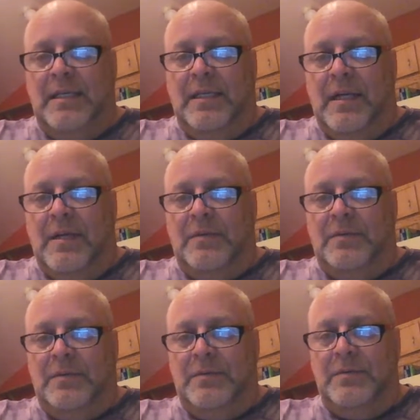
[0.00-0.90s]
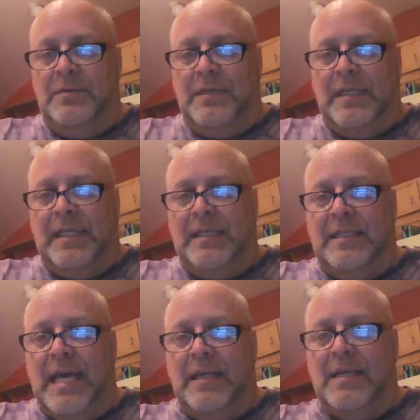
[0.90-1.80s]
you know,
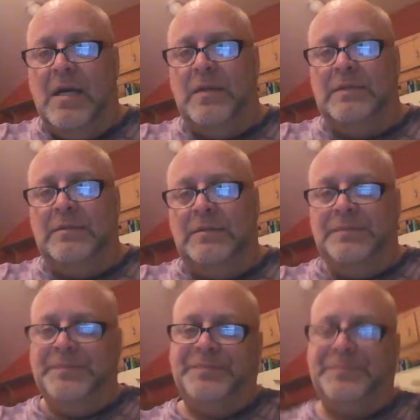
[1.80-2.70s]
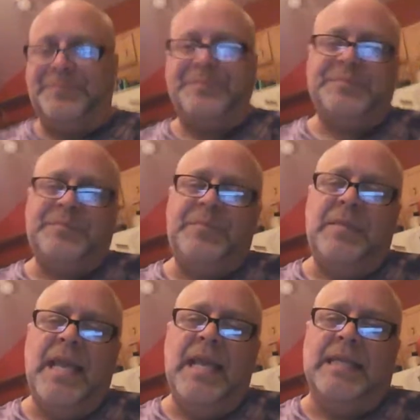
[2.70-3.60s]
get that going
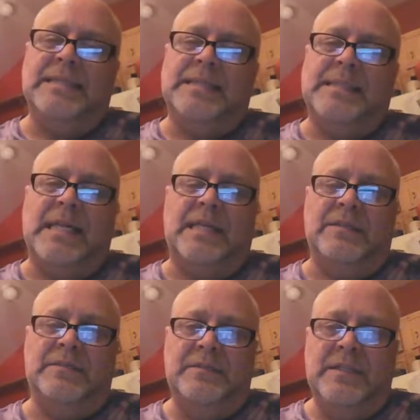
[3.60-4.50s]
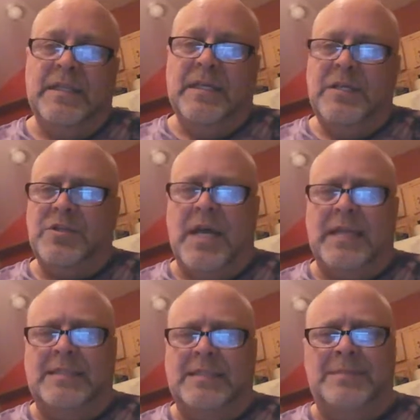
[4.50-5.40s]
instead of
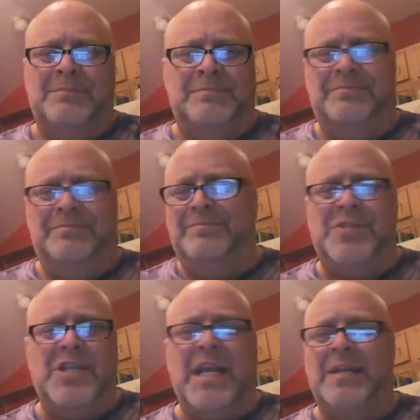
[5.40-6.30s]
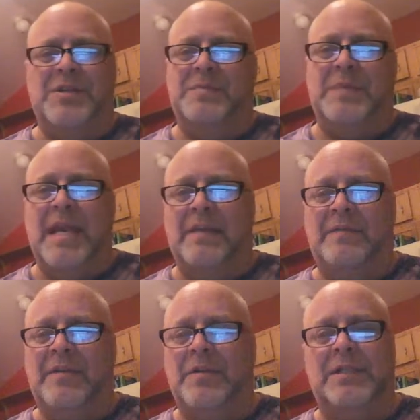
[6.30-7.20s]
trying to change
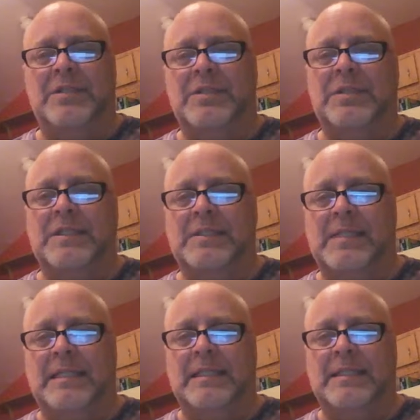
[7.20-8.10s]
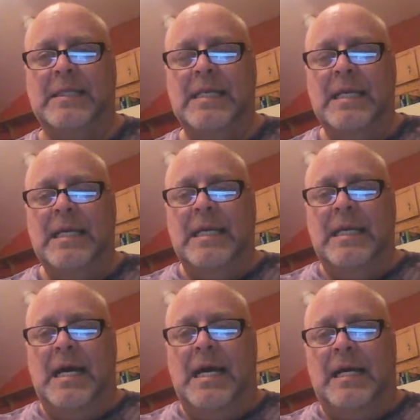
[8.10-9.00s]
behavior and do things like this.
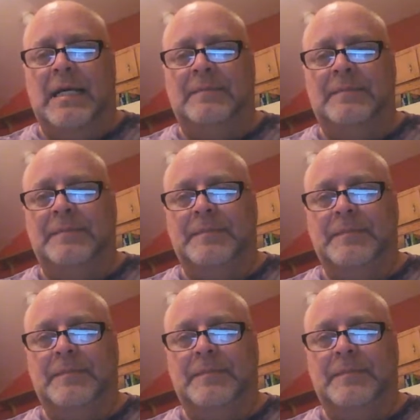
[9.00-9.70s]
Um,